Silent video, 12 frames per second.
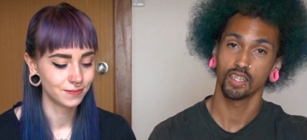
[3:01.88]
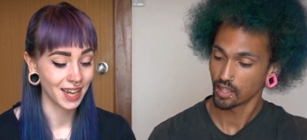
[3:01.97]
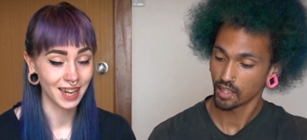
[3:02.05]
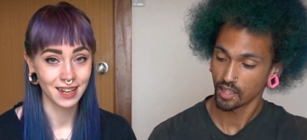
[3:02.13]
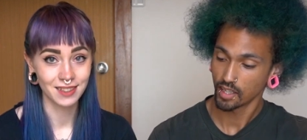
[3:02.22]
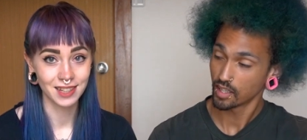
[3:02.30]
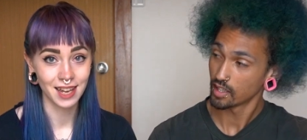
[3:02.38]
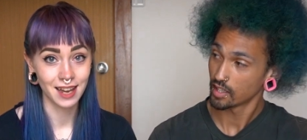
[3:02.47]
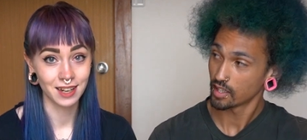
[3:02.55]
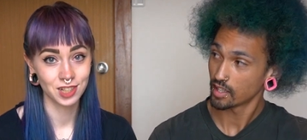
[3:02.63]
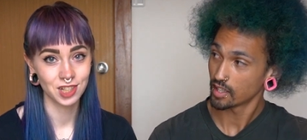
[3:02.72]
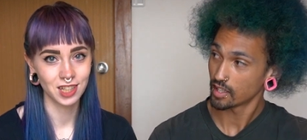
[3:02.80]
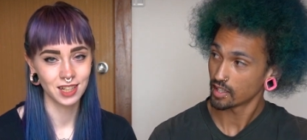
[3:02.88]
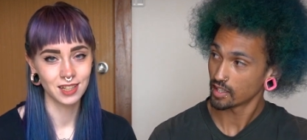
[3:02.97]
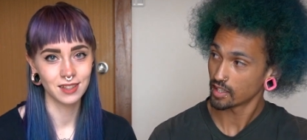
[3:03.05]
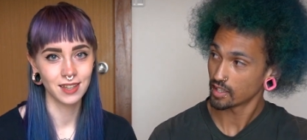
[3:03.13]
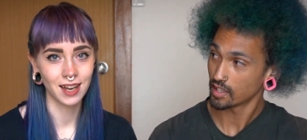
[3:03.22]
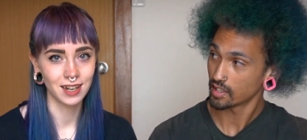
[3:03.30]
Speaker 1: Yeah, that
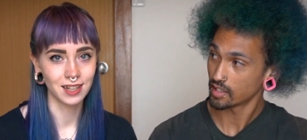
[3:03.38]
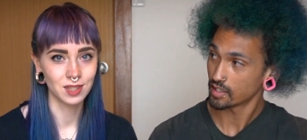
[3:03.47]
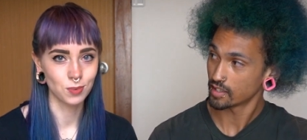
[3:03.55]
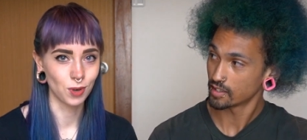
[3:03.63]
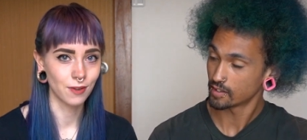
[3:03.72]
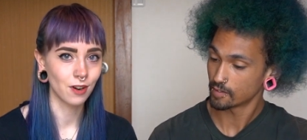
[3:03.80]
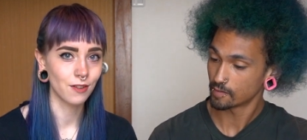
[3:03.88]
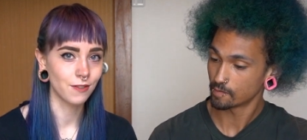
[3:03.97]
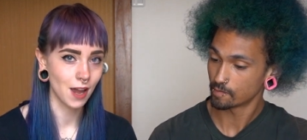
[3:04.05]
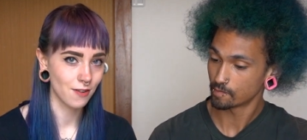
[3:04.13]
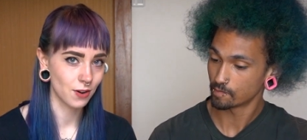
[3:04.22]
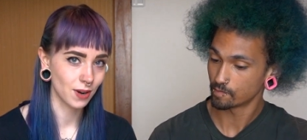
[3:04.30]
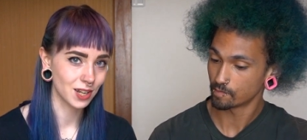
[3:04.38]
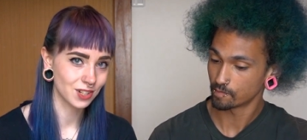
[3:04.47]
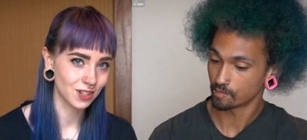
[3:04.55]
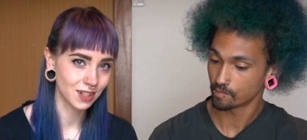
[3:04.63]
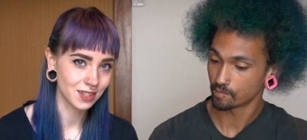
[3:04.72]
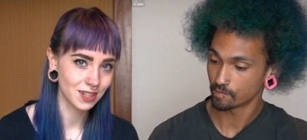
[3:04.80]
actually that is one of our favorite
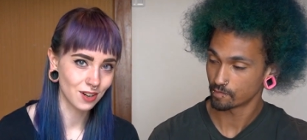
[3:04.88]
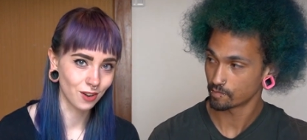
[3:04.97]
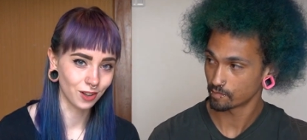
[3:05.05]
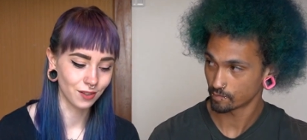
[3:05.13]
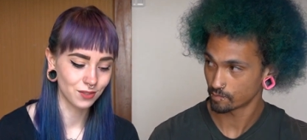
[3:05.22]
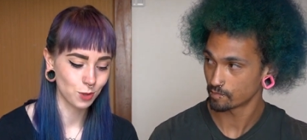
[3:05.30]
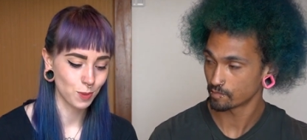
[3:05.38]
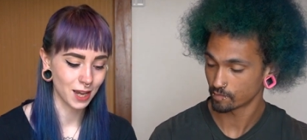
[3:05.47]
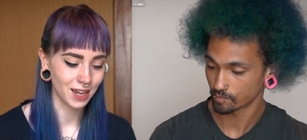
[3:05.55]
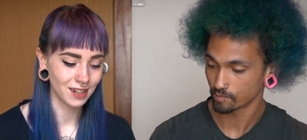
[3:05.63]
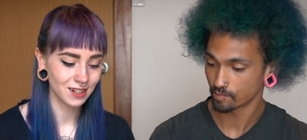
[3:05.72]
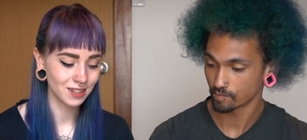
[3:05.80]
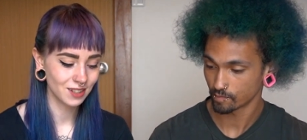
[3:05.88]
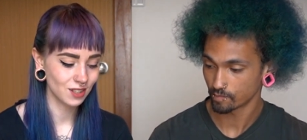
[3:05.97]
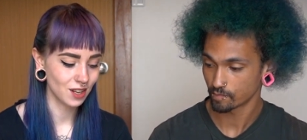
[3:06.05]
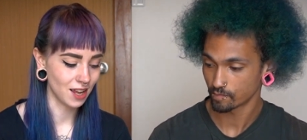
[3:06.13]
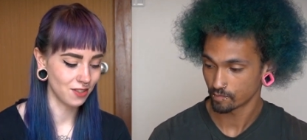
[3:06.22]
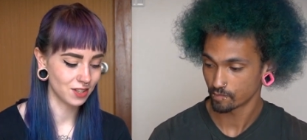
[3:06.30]
restaurants in all of Japan
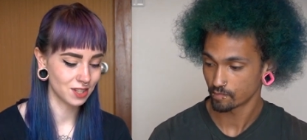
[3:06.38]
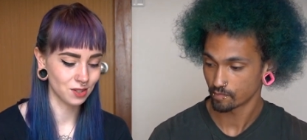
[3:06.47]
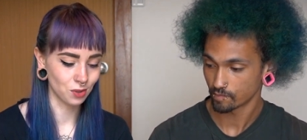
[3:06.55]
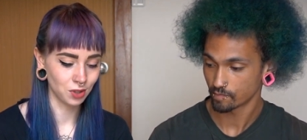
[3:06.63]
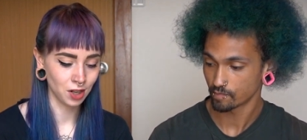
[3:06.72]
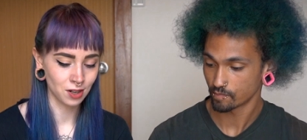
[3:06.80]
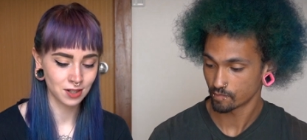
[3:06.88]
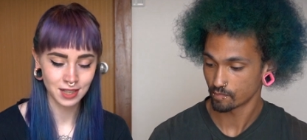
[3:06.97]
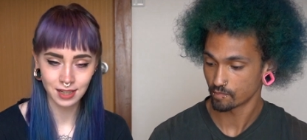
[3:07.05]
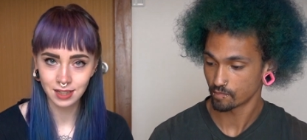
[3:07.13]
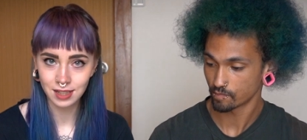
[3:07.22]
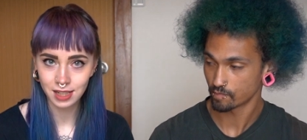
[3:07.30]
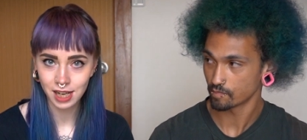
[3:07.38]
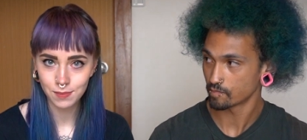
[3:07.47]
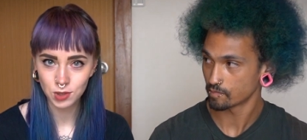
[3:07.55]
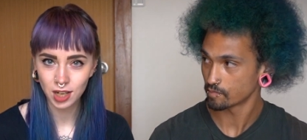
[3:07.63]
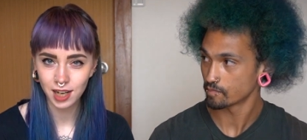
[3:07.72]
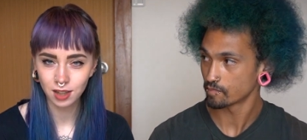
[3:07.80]
and this is only our second
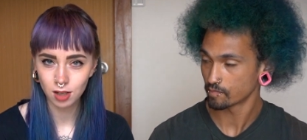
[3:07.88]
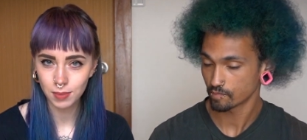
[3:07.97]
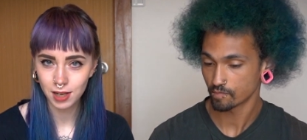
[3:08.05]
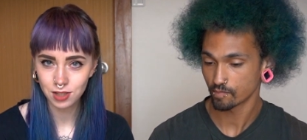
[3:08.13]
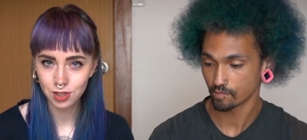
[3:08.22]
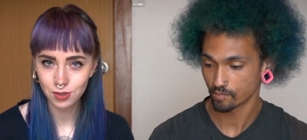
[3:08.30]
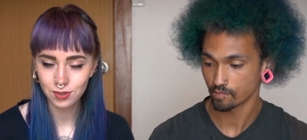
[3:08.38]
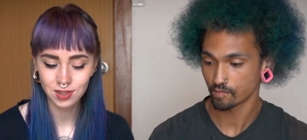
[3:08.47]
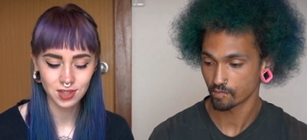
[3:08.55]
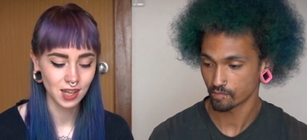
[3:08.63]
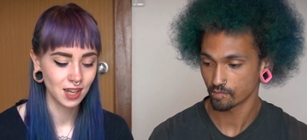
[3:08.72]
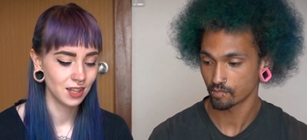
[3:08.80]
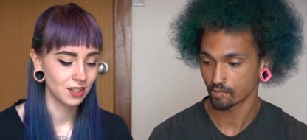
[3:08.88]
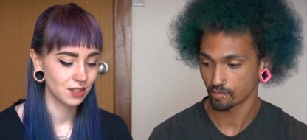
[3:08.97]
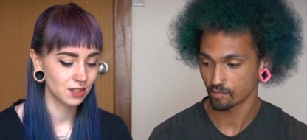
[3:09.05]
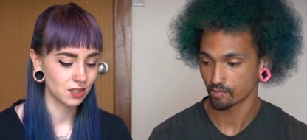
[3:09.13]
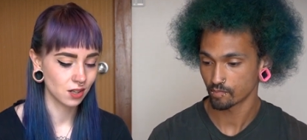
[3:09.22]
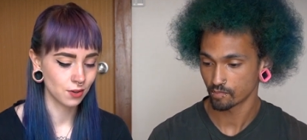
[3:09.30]
time trying their bentos,
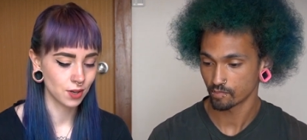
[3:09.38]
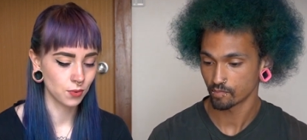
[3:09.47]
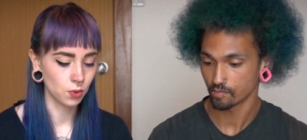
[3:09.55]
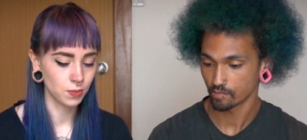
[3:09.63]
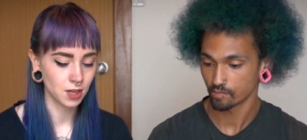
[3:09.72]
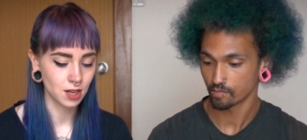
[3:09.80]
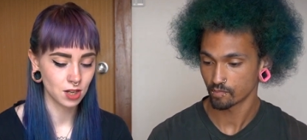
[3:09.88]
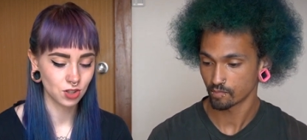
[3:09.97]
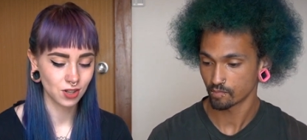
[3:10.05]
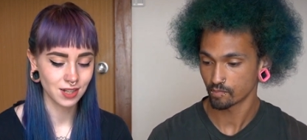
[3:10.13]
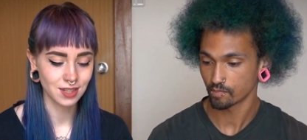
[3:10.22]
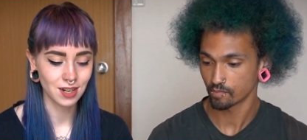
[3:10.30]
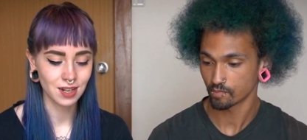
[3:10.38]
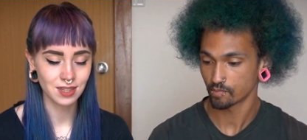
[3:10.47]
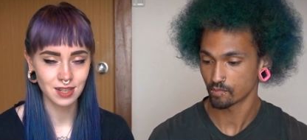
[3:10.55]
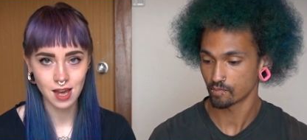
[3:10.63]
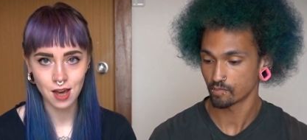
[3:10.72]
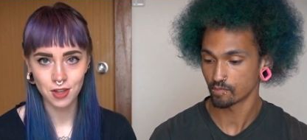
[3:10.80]
so it will be interesting to
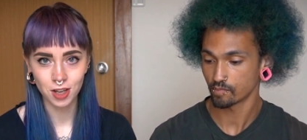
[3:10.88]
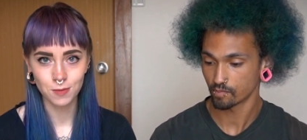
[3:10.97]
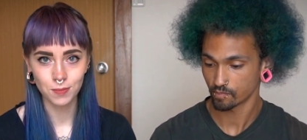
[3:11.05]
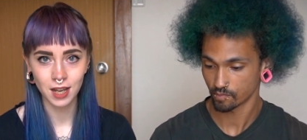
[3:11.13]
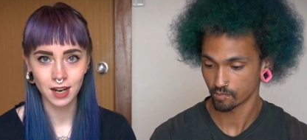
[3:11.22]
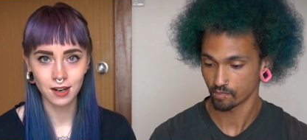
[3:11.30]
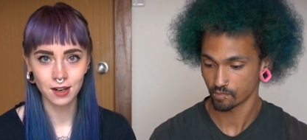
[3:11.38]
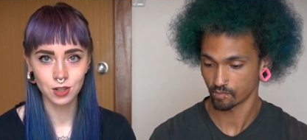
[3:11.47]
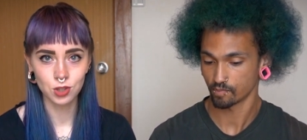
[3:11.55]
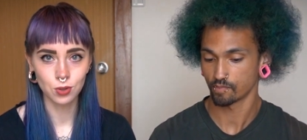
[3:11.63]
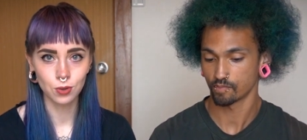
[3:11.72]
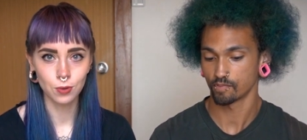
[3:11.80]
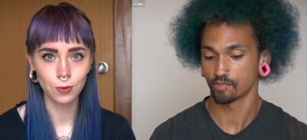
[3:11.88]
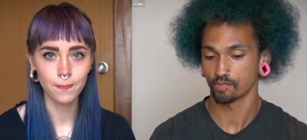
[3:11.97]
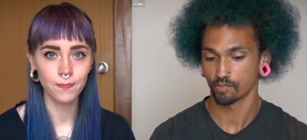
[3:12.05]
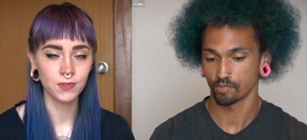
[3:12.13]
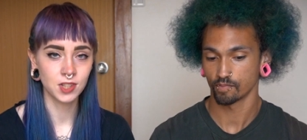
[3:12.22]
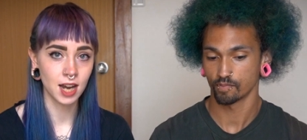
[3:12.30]
see how they compare to
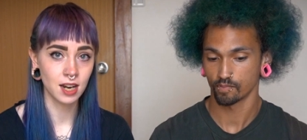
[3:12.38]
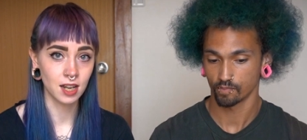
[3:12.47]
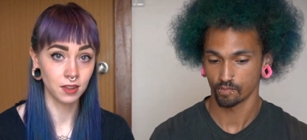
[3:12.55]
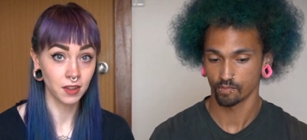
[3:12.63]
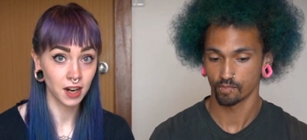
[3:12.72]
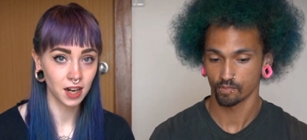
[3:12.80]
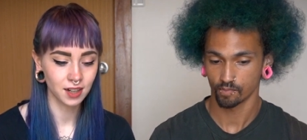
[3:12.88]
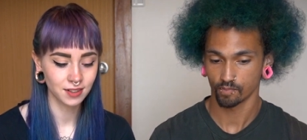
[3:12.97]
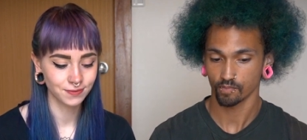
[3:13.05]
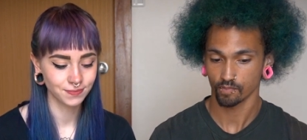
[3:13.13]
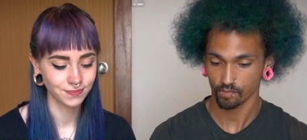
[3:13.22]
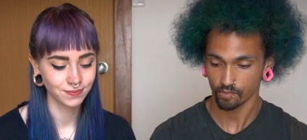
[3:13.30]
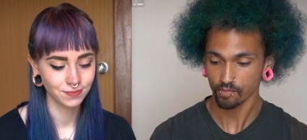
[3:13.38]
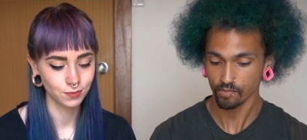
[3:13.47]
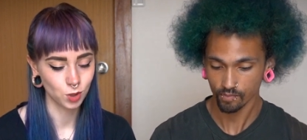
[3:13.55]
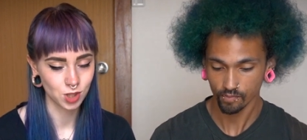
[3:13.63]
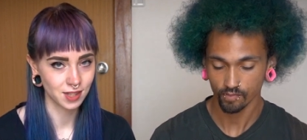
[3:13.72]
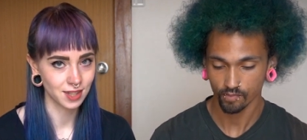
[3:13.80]
dining there,
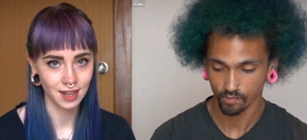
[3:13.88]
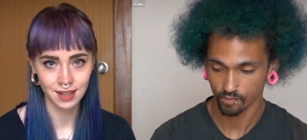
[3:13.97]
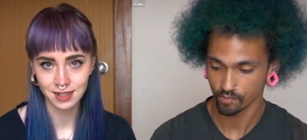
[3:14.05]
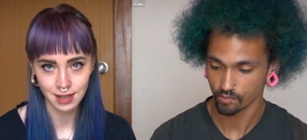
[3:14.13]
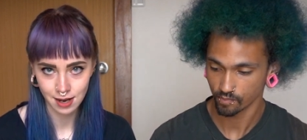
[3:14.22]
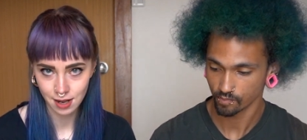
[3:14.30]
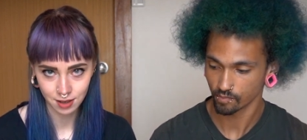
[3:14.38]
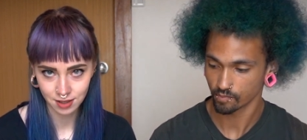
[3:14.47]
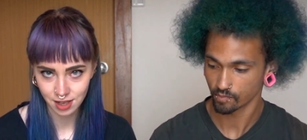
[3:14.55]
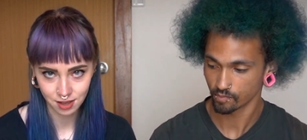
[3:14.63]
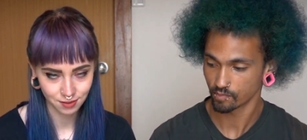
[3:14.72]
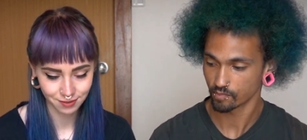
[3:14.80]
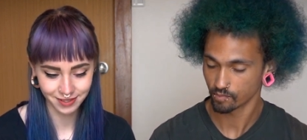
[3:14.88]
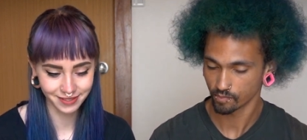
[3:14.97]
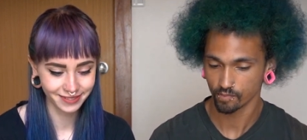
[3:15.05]
which is like a 10 out of 10.